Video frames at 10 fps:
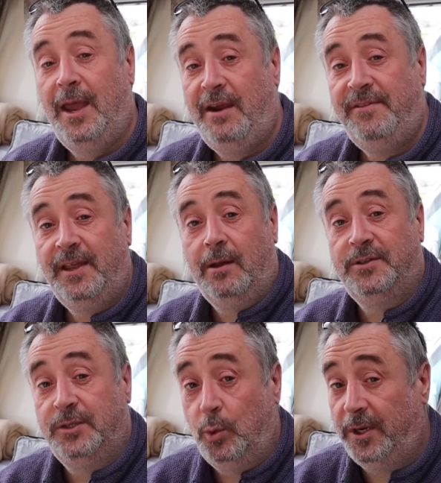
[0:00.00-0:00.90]
Everything
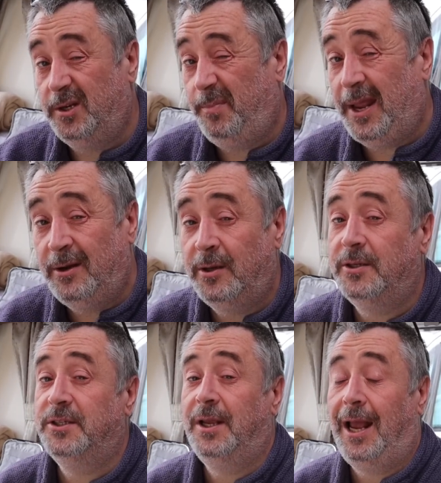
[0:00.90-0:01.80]
else is all
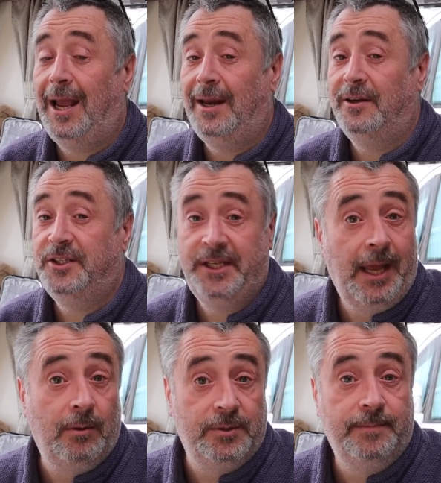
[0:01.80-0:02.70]
independents and
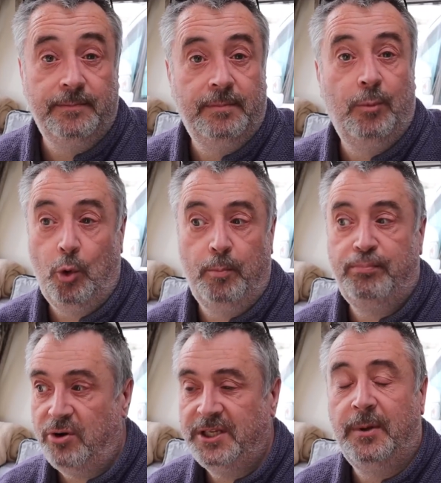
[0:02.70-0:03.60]
CLs,
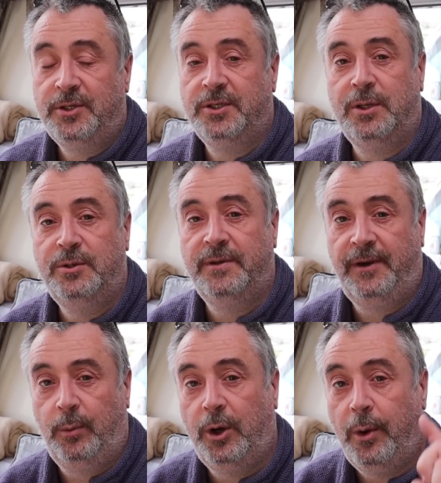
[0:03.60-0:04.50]
pretty much
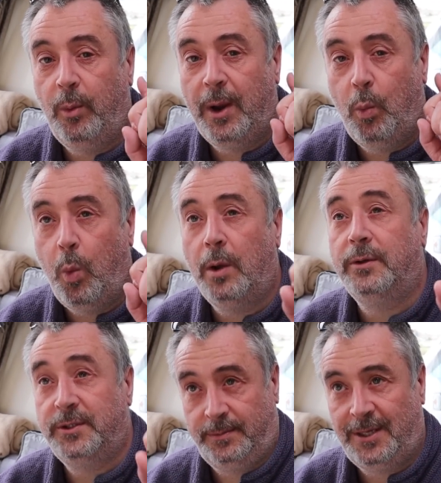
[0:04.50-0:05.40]
exclusively. We're going away
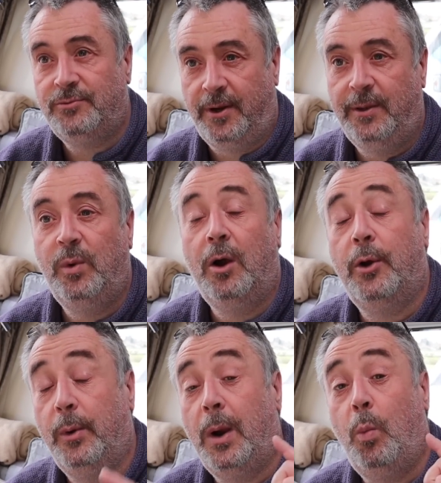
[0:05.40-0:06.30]
once, that's right, we are
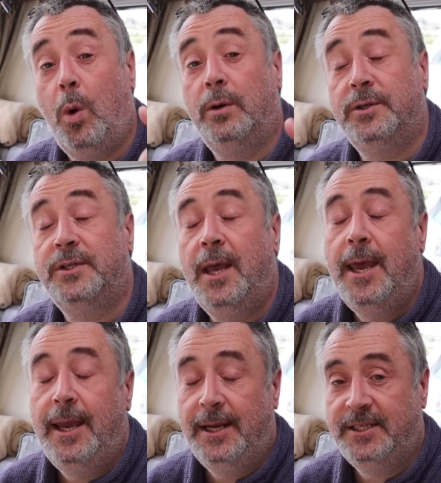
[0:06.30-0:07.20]
going away once
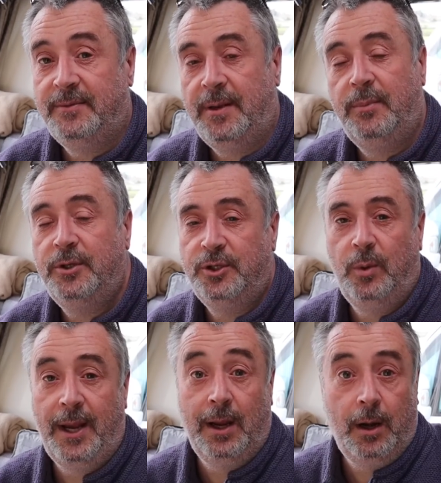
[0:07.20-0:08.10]
in September
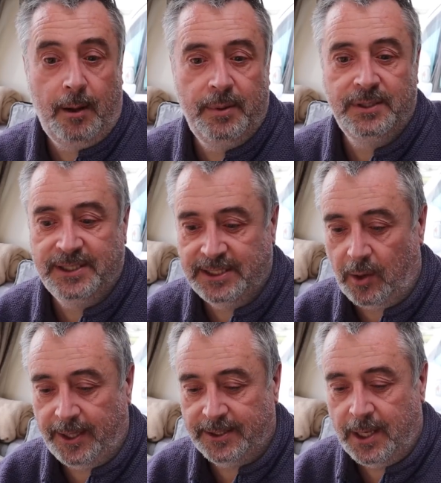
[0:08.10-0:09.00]
to a club
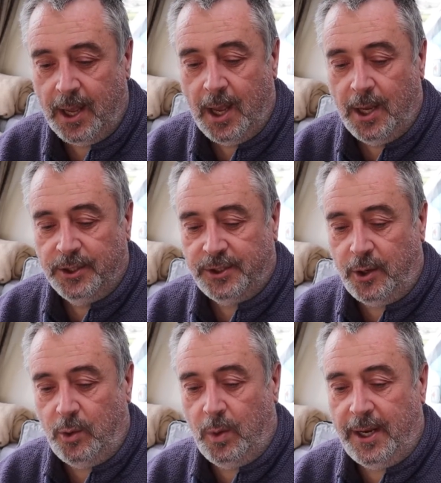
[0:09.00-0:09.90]
site.
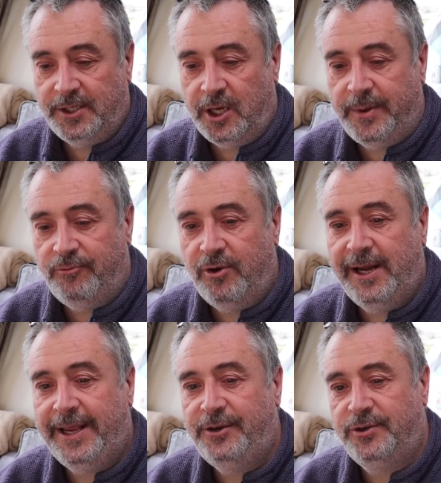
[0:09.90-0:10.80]
So it's going to be
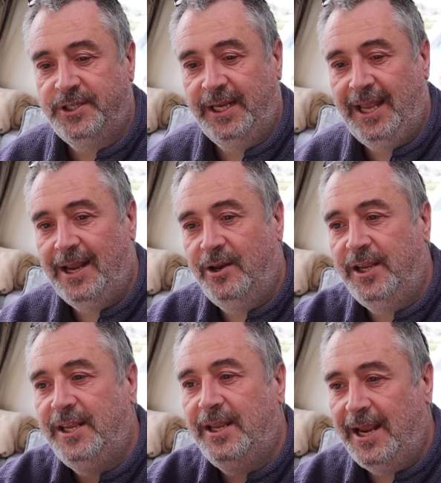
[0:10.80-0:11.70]
really interesting getting a
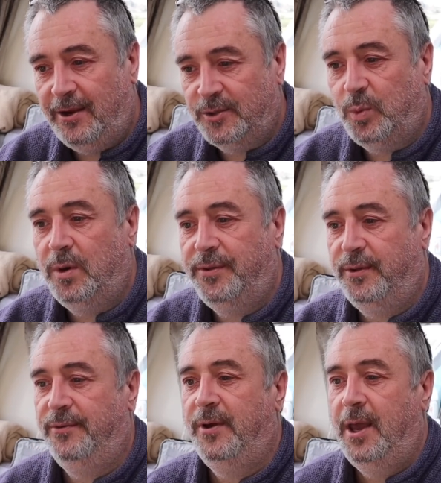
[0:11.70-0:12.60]
year's worth
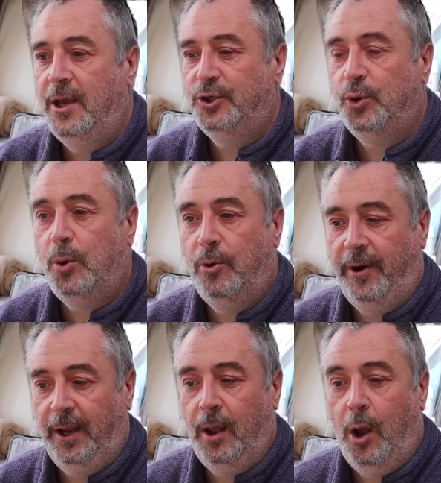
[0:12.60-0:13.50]
of
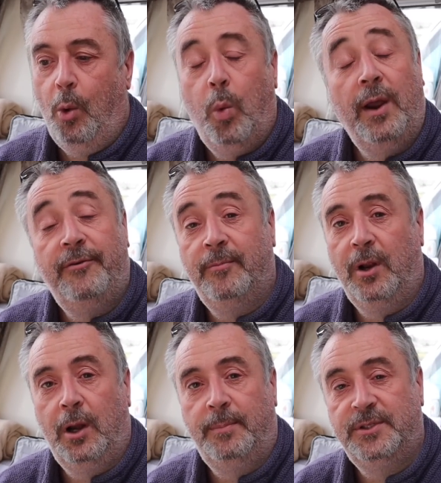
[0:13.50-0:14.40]
touring away from
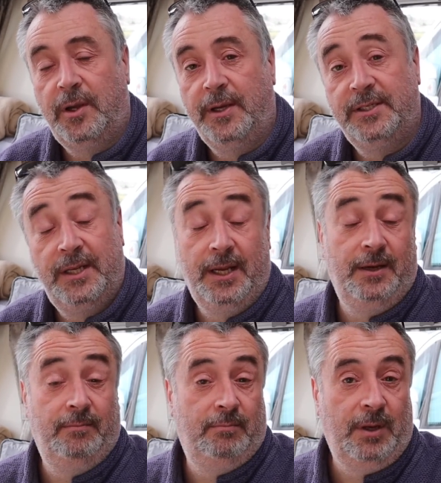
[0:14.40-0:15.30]
club sites
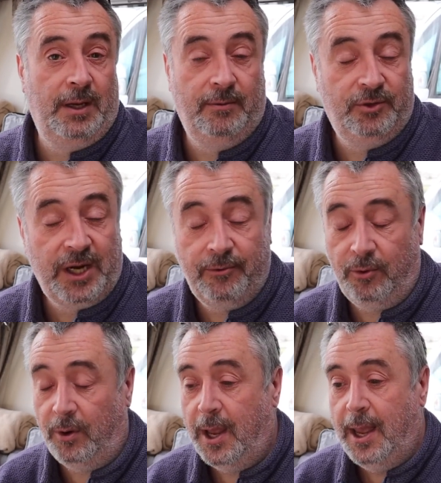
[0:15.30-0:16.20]
in
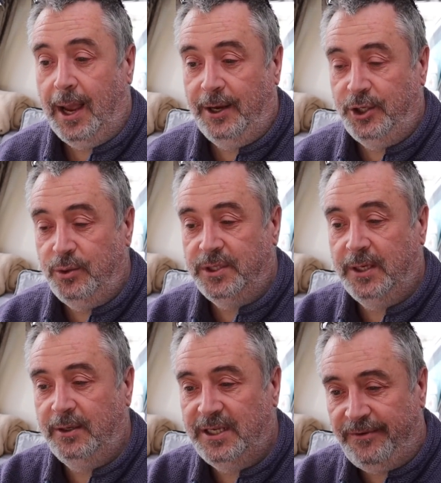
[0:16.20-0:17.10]
general, and
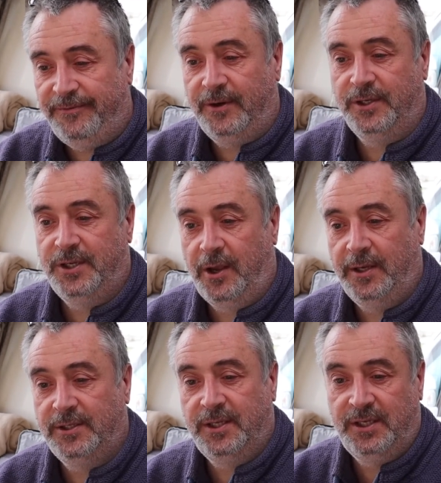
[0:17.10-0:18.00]
using different
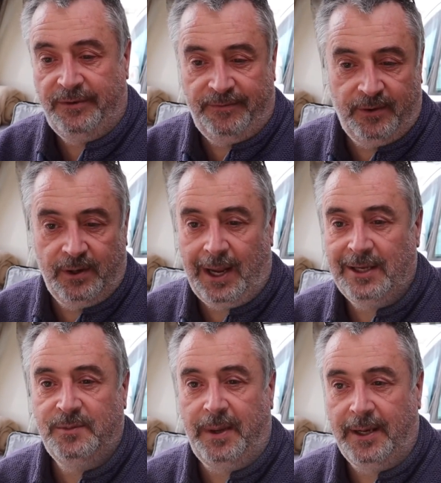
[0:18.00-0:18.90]
sites and different
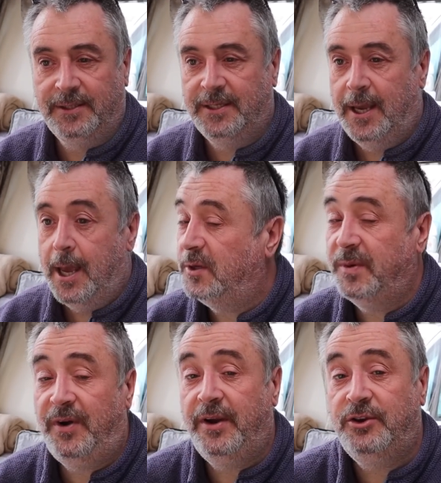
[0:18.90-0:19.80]
aspects. It's
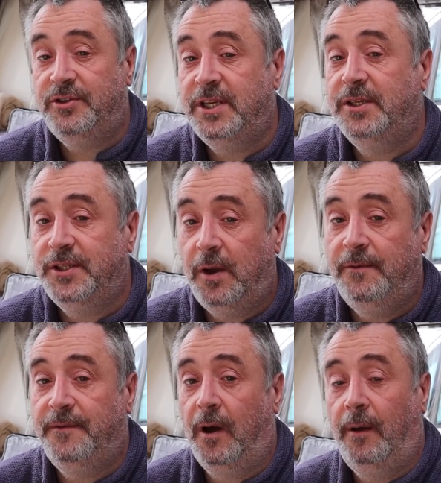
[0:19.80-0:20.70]
been very interesting so
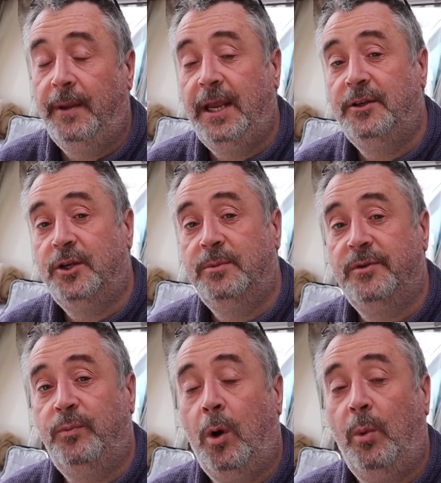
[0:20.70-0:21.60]
far in terms
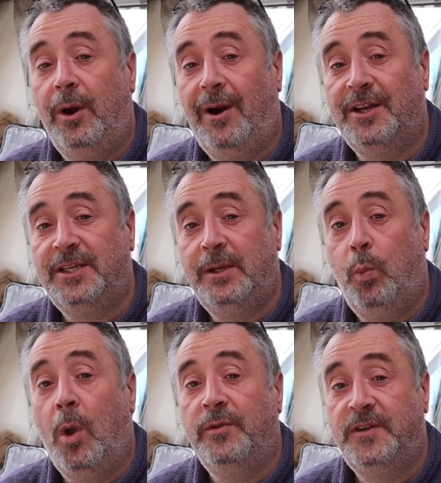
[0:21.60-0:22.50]
of what we're actually
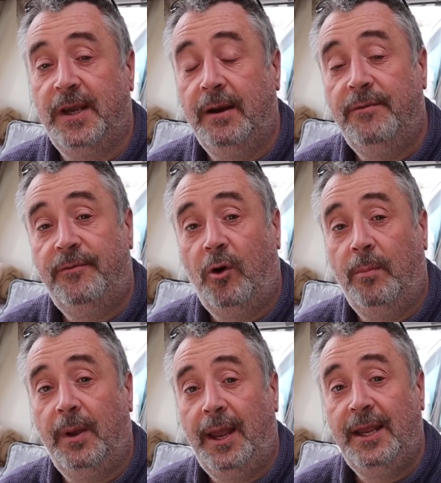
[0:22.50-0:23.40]
wanting
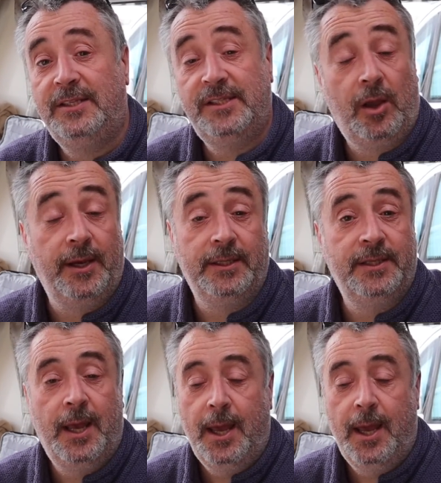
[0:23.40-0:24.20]
from a site.